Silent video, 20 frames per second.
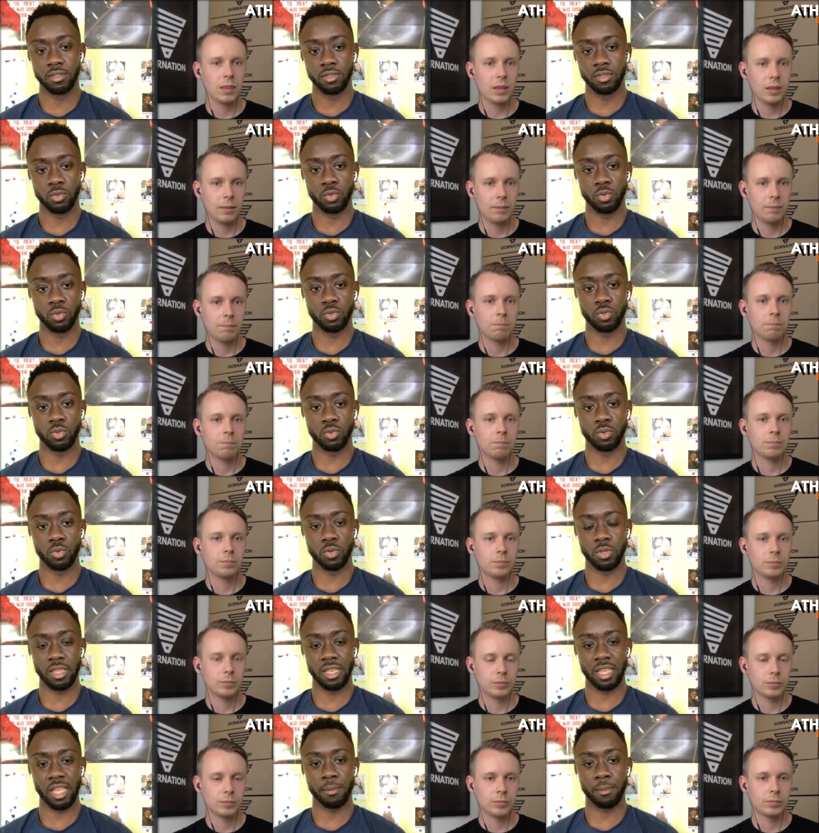Speaker 1: to to
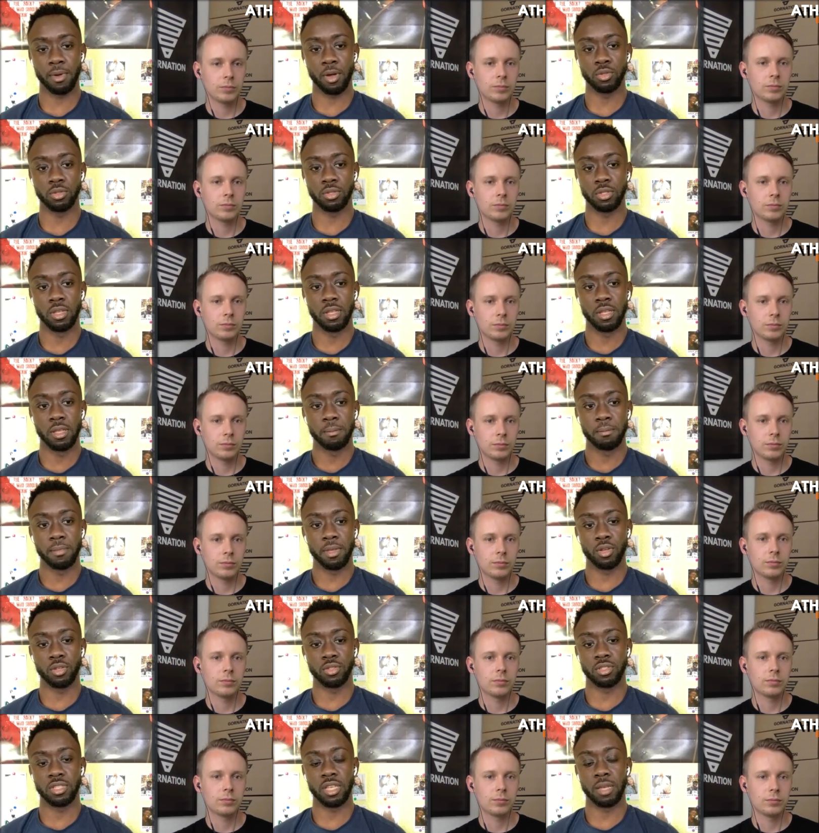think about
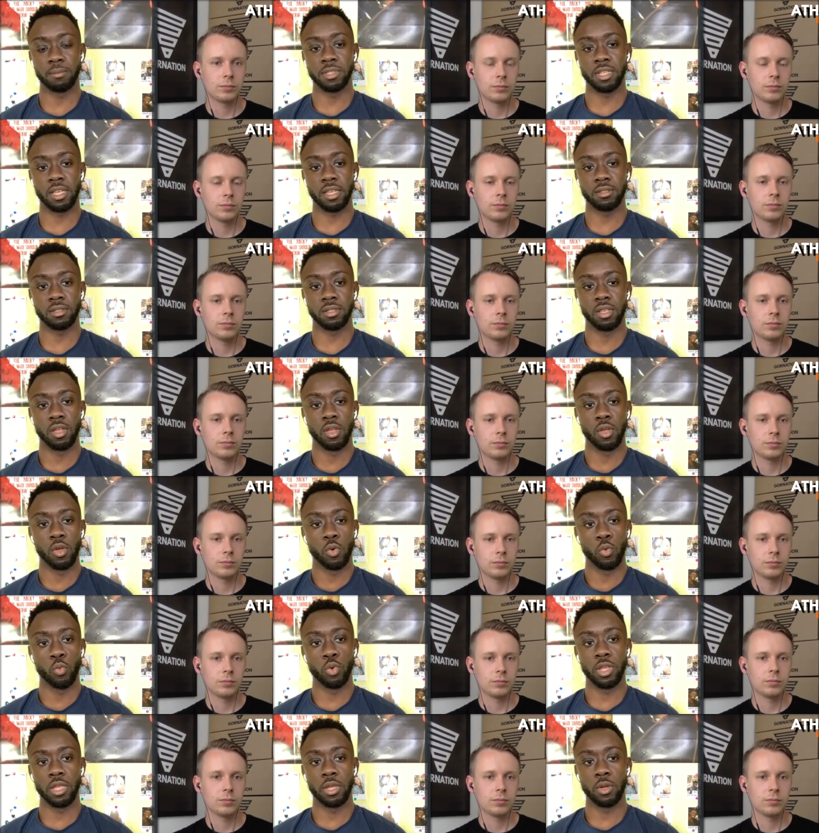because sometimes
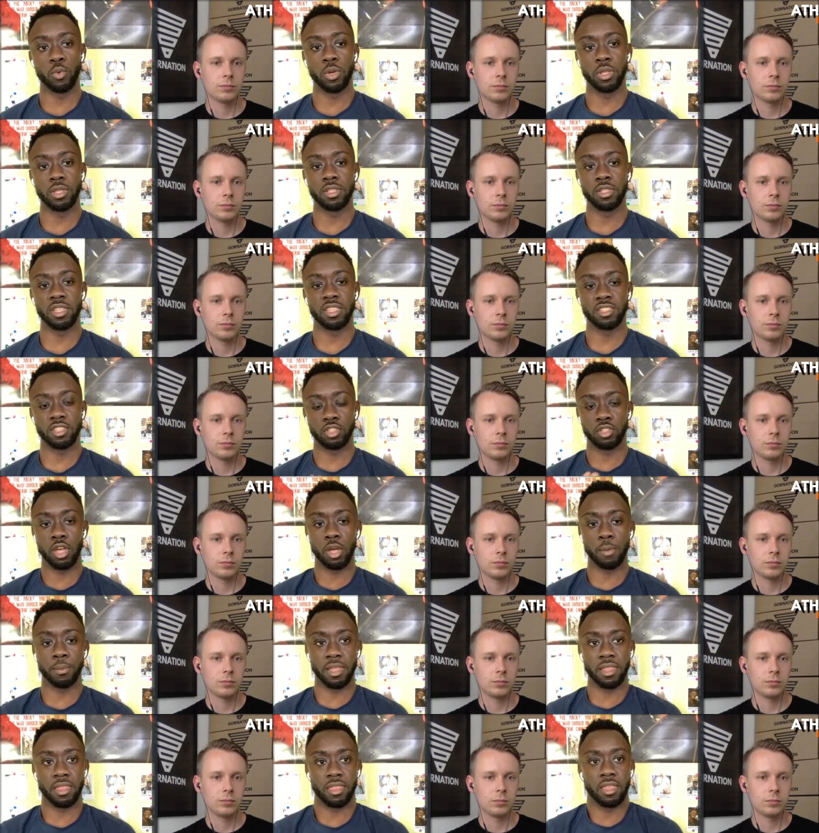we we didn't
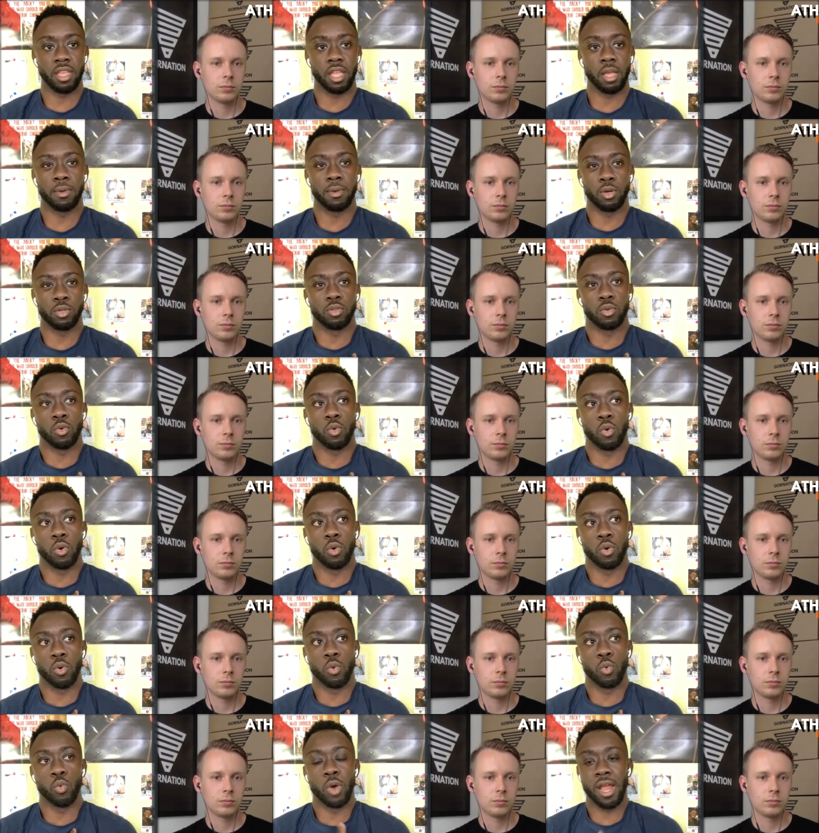stop and think about
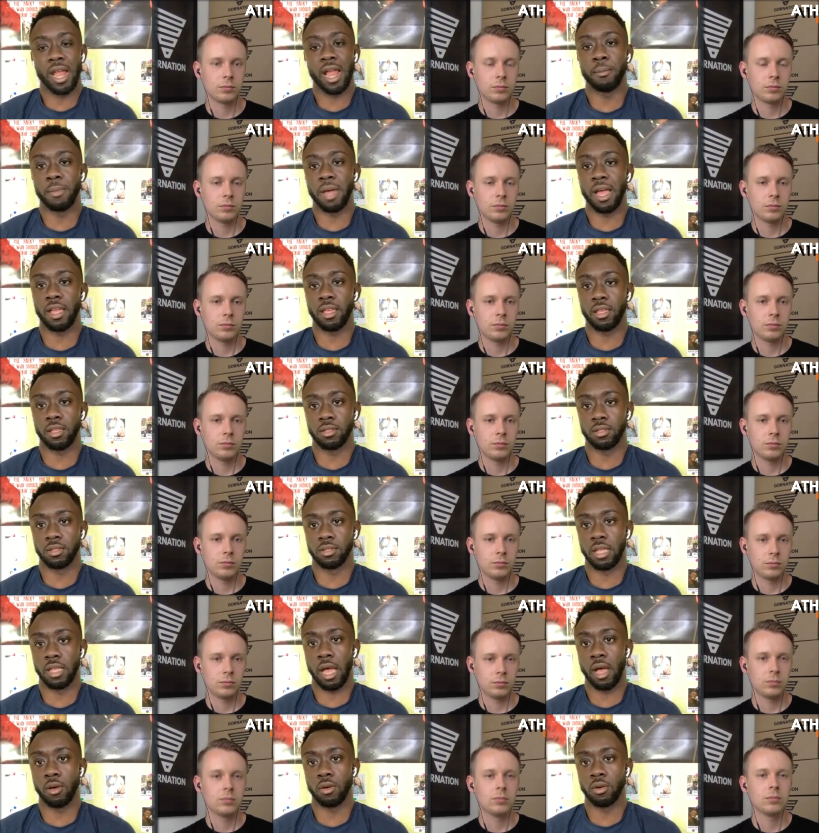where am I
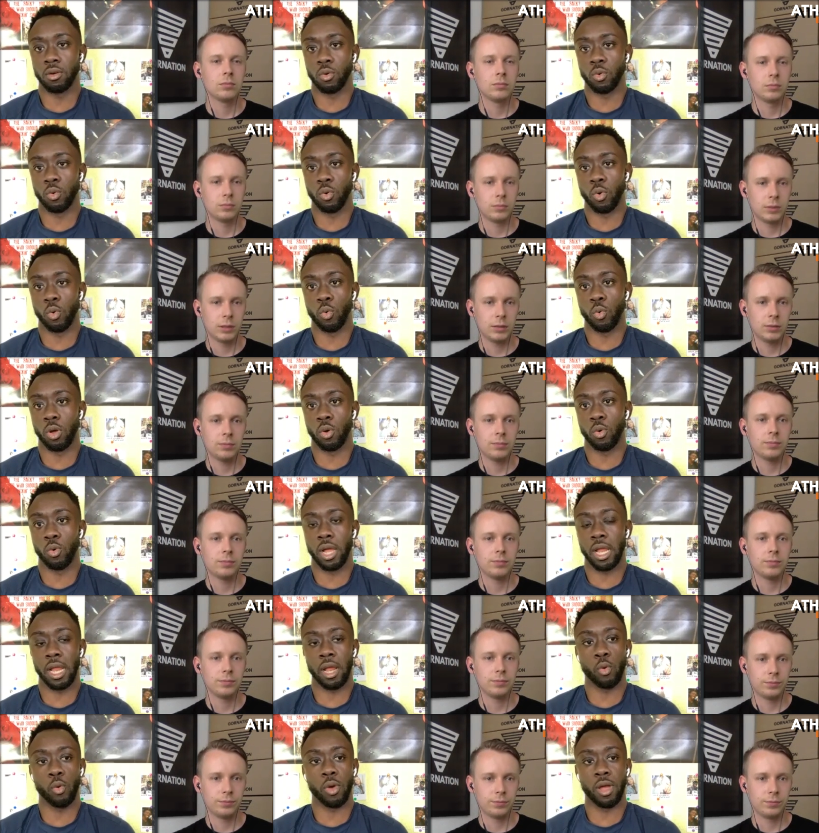now,
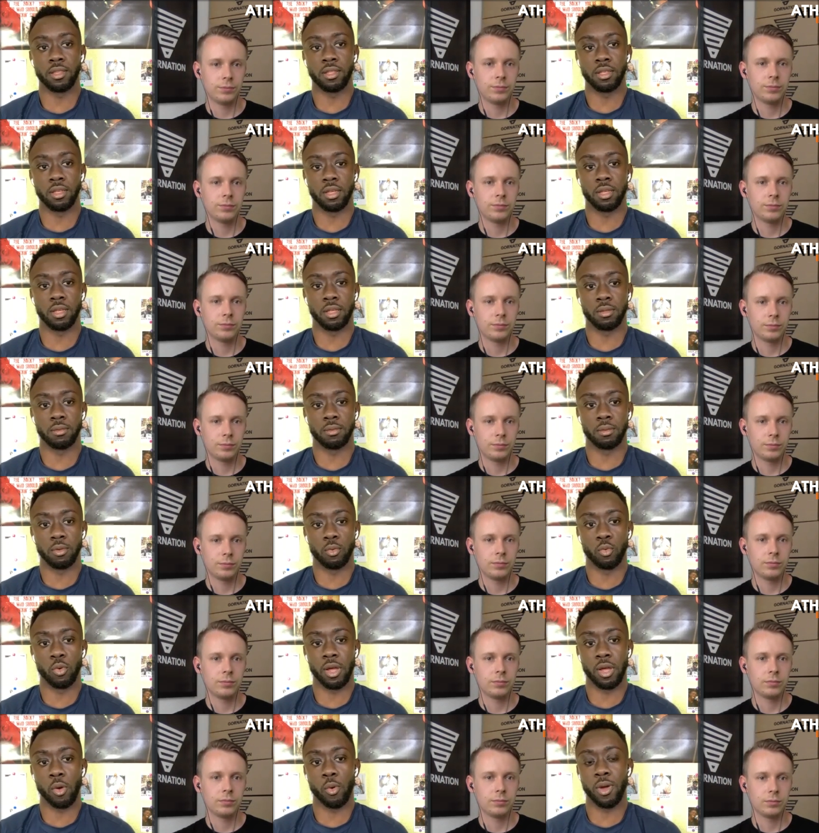where I wanna
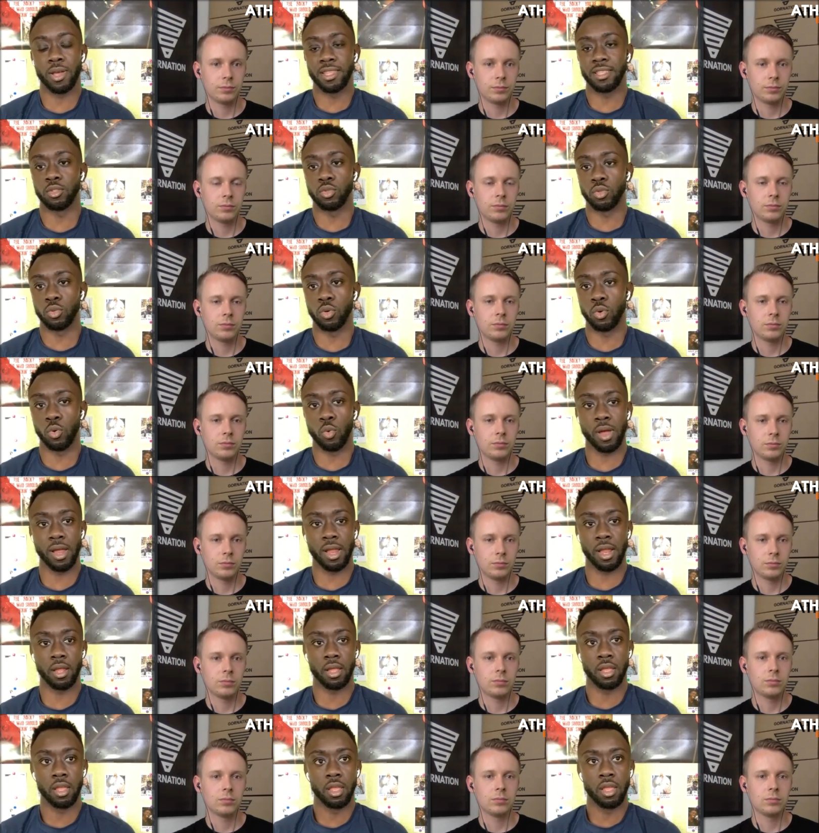where I wanna do,
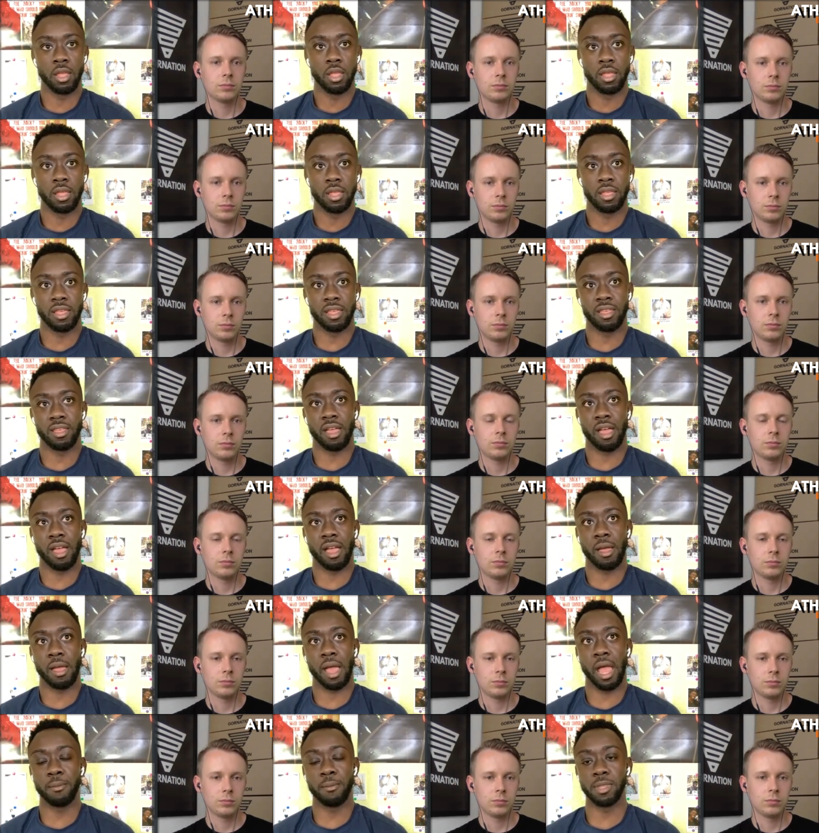where eh,
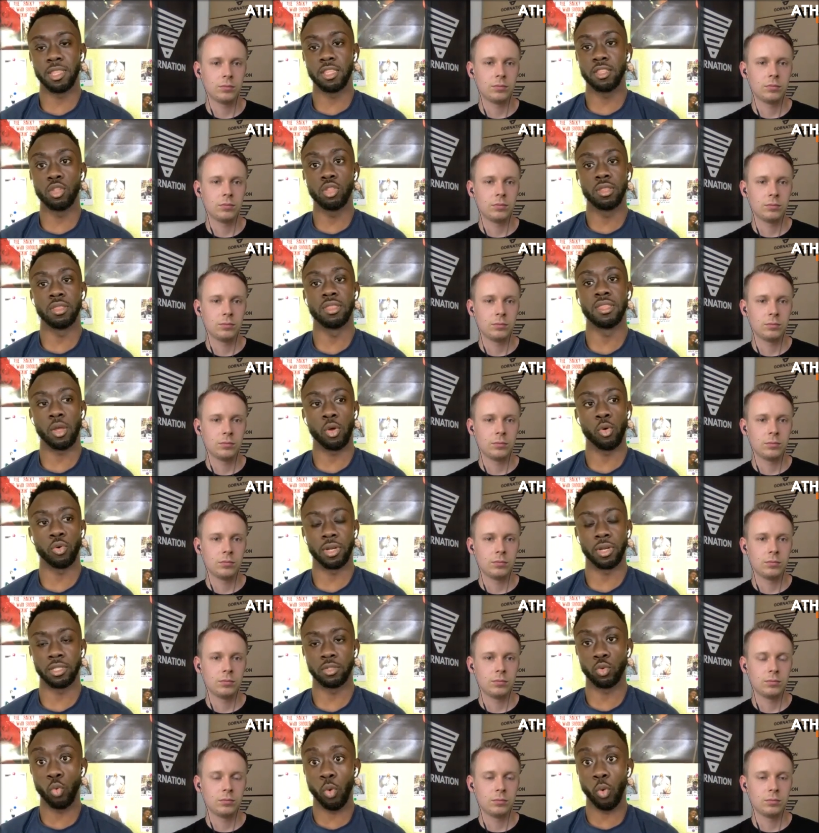I, I'm in the
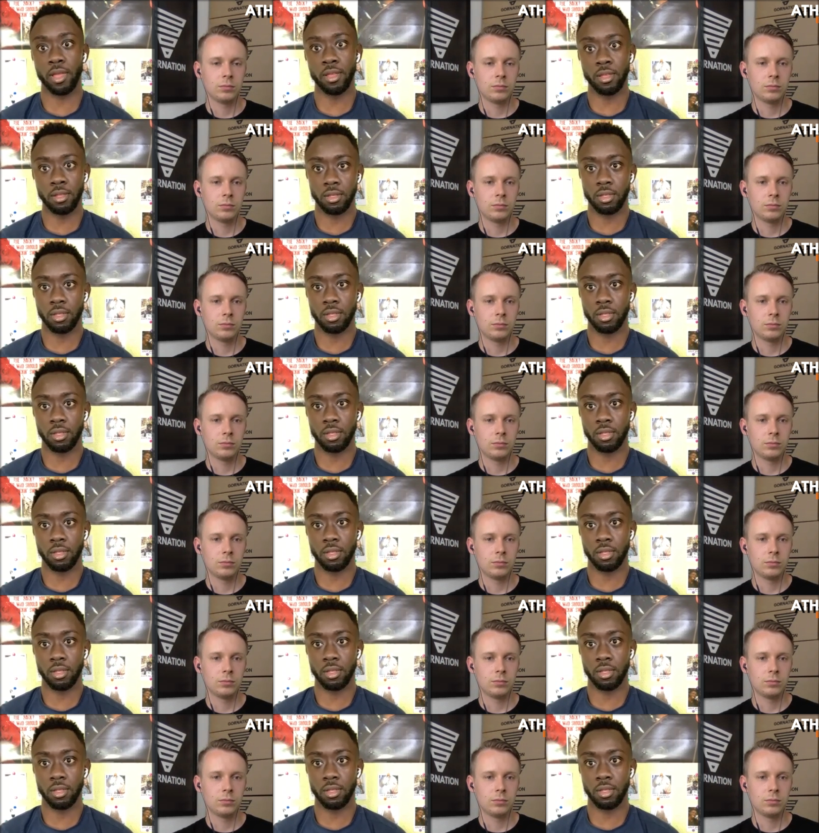correct way.